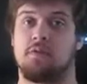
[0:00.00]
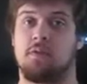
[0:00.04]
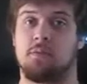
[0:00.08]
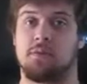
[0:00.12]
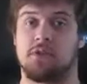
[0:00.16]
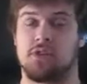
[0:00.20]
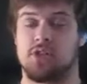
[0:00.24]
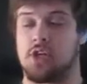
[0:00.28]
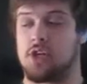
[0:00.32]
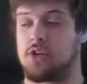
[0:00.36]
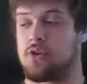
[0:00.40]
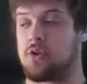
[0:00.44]
from
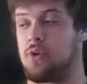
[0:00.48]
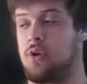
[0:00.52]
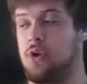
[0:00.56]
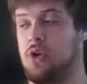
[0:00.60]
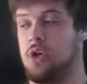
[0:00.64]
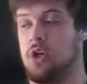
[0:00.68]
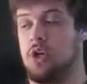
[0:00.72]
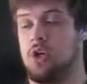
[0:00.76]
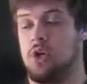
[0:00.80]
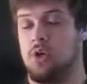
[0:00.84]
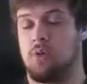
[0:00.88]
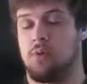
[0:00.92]
each other.
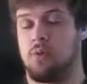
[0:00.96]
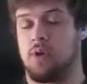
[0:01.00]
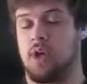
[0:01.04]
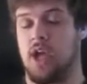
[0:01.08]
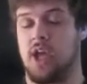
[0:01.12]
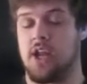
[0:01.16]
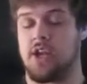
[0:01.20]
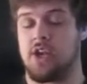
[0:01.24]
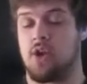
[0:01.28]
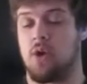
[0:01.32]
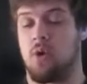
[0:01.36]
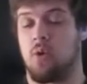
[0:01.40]
We
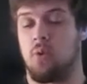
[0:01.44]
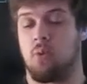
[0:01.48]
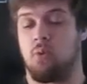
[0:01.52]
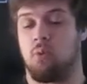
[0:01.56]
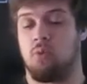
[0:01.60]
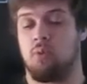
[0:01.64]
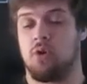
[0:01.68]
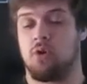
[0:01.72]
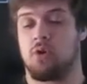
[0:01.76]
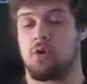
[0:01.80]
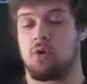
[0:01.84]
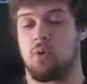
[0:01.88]
had no
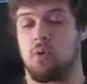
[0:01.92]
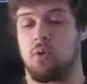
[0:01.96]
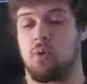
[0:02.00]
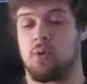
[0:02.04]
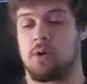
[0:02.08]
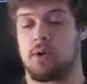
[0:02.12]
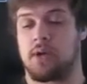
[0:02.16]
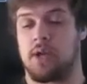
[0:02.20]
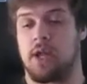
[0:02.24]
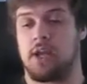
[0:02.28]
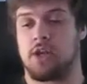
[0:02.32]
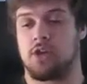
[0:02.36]
real
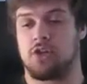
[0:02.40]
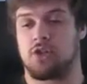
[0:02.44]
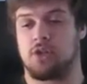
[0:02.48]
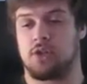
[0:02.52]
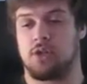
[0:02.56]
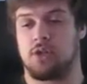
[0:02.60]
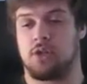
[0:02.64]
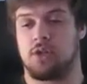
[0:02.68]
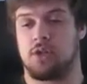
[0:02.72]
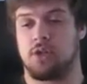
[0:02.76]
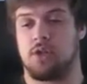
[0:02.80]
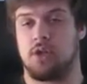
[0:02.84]

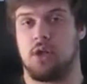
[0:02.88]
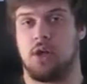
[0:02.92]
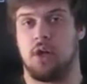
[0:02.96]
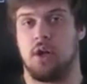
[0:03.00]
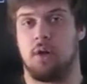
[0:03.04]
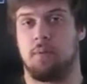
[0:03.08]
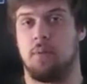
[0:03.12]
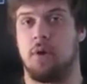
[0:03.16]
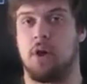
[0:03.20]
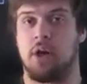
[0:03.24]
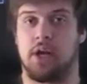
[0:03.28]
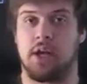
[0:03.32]
coordination
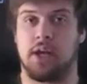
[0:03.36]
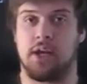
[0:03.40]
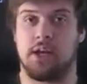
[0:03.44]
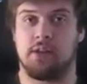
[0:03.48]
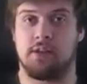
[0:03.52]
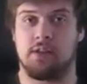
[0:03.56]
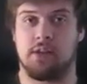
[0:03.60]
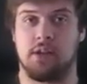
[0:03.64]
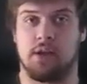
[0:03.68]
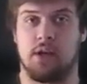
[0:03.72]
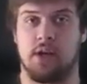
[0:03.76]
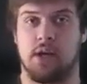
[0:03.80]
among
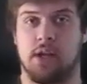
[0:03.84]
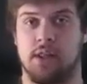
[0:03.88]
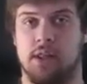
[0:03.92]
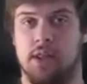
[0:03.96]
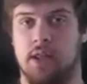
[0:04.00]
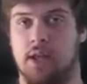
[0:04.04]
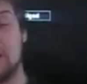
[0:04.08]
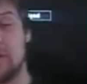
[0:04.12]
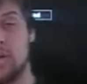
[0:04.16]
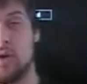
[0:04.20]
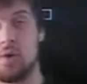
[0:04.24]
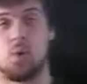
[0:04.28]
anything like
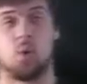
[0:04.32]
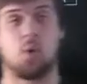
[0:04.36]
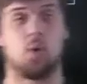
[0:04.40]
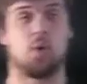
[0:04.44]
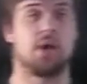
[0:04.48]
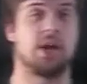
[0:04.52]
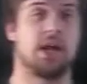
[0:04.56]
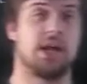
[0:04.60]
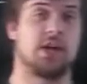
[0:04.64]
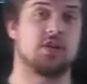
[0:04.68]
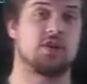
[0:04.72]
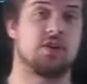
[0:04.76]
that. No
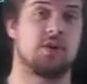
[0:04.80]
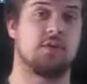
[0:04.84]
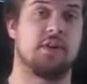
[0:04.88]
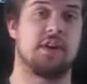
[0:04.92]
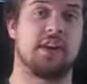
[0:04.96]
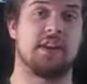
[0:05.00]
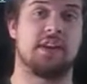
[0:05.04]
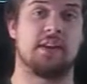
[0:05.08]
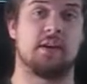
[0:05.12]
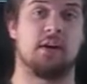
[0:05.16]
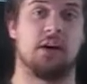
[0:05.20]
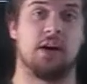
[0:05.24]
coordination of
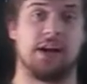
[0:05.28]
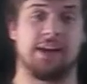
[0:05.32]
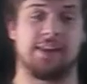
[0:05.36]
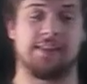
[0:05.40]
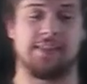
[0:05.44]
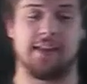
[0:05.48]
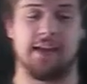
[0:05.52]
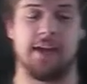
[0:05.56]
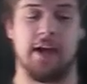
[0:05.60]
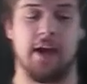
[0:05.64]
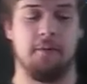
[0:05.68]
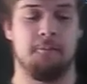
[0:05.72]
anything like
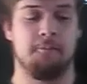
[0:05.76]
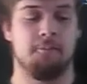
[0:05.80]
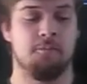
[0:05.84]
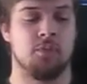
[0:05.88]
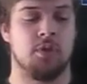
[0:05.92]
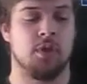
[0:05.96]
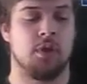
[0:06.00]
that.